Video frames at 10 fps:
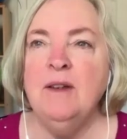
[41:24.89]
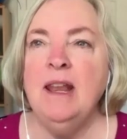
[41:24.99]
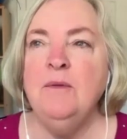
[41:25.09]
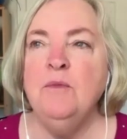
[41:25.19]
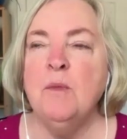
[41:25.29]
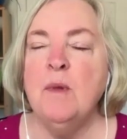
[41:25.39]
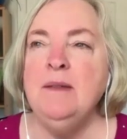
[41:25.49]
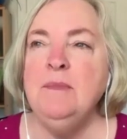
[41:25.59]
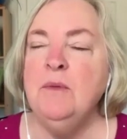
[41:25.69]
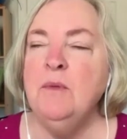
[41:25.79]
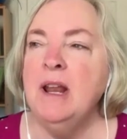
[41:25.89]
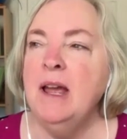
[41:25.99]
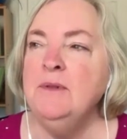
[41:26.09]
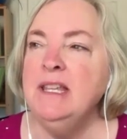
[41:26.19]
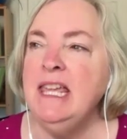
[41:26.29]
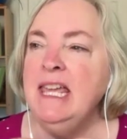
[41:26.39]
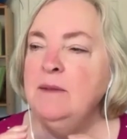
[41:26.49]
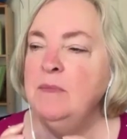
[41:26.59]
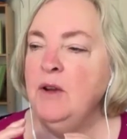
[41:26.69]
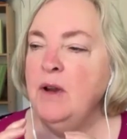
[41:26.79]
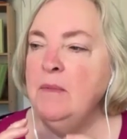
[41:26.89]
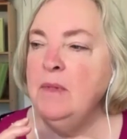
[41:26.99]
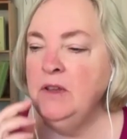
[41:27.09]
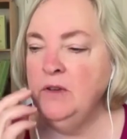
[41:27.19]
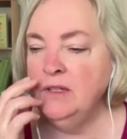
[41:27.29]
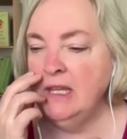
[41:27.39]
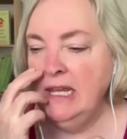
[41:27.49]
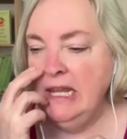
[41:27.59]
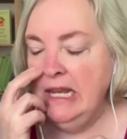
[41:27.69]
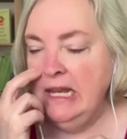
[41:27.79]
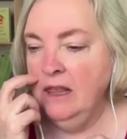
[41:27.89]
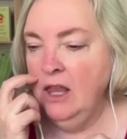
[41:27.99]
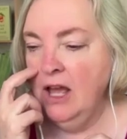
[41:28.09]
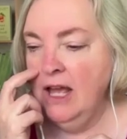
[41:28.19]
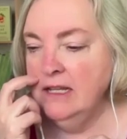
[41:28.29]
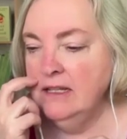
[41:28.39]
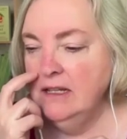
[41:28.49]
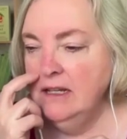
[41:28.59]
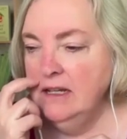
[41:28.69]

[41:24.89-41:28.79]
and it reminded me when I was a kid, my grandmother used to knit a lot,